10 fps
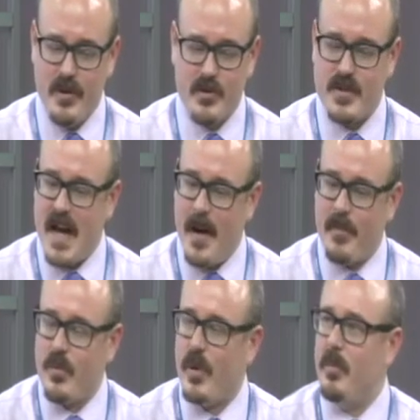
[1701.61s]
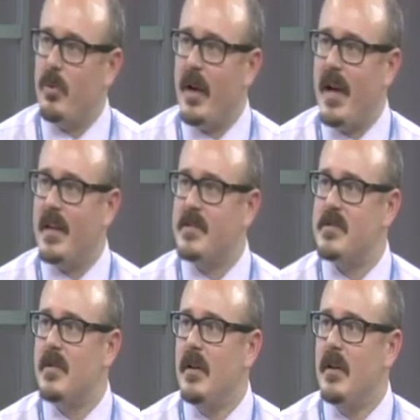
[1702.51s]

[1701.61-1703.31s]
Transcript: those top 3 plans